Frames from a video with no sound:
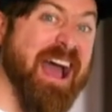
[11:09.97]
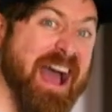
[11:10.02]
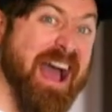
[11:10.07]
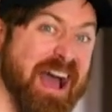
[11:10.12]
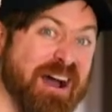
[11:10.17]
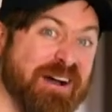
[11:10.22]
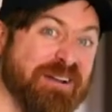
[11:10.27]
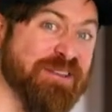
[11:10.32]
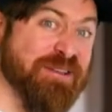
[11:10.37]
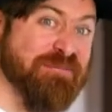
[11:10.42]

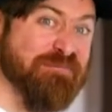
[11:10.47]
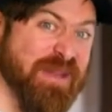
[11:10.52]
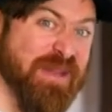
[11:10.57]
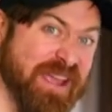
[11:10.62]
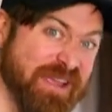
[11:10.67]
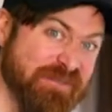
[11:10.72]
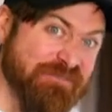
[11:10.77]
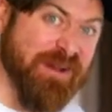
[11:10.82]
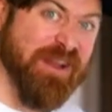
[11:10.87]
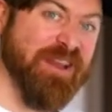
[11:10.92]
How do you
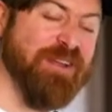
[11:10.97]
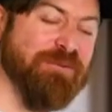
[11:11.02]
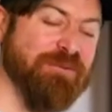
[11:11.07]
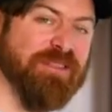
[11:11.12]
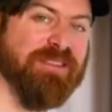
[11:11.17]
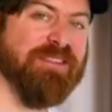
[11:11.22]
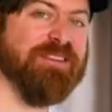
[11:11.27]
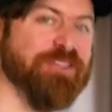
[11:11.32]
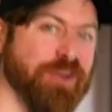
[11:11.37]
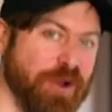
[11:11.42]
make money
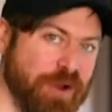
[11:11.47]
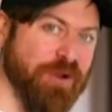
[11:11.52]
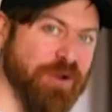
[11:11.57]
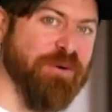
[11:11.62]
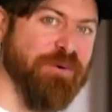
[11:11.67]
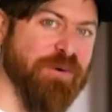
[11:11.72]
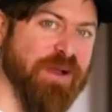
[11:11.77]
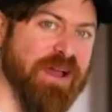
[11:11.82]
with the dark